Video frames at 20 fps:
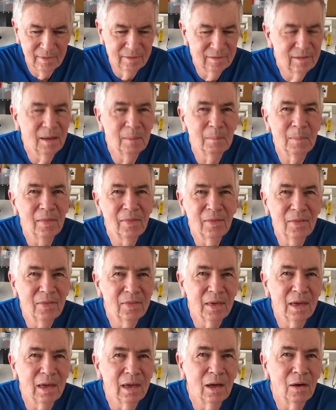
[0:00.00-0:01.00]
some other
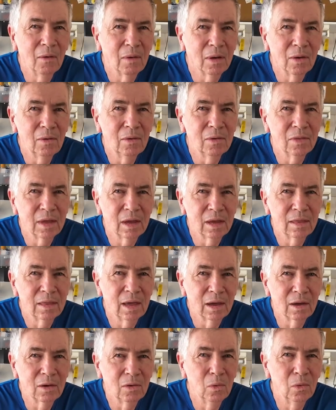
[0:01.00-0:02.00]
thing going on
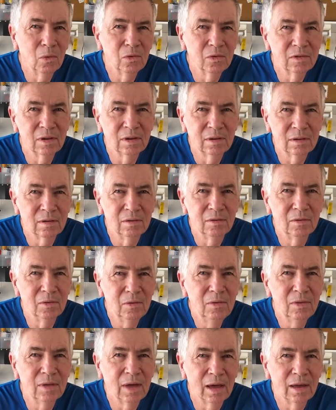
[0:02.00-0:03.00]
that caused it to
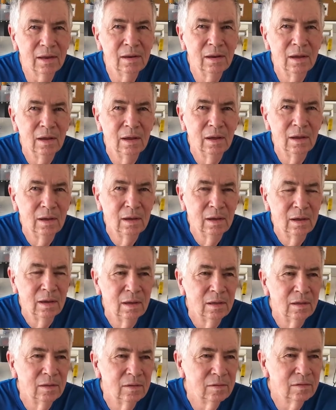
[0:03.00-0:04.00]
do that?
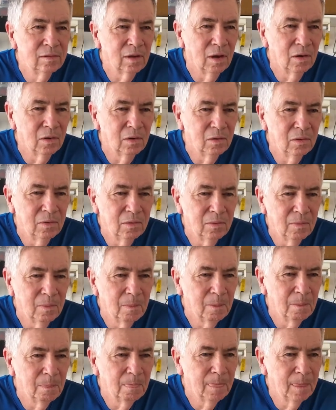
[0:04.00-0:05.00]
So
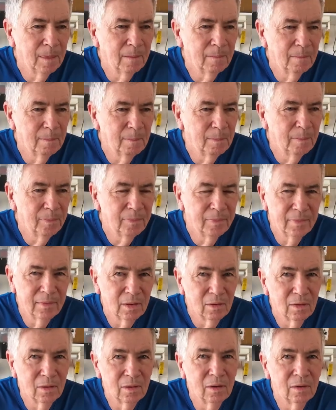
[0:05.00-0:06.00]

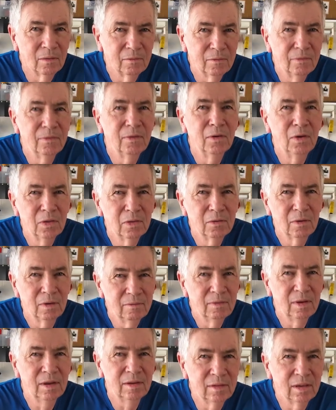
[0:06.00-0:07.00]
on further
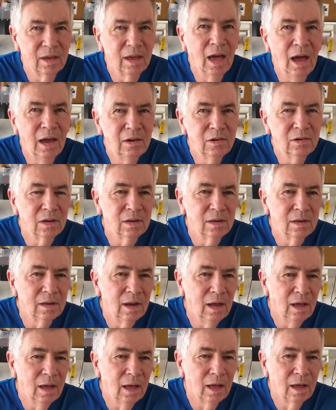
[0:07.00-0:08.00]

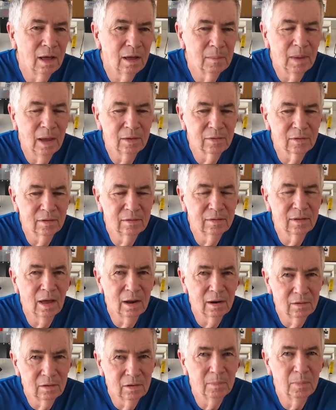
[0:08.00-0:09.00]
investigation, as I
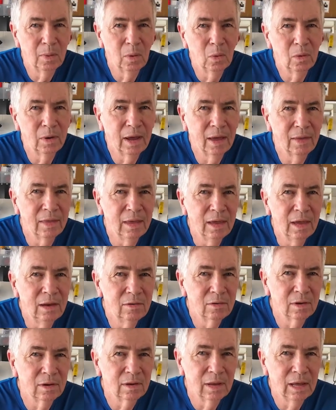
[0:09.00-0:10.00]
started to pull down the
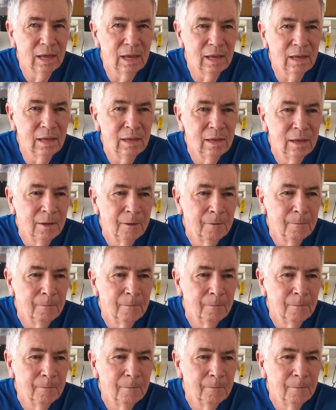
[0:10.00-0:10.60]
engine,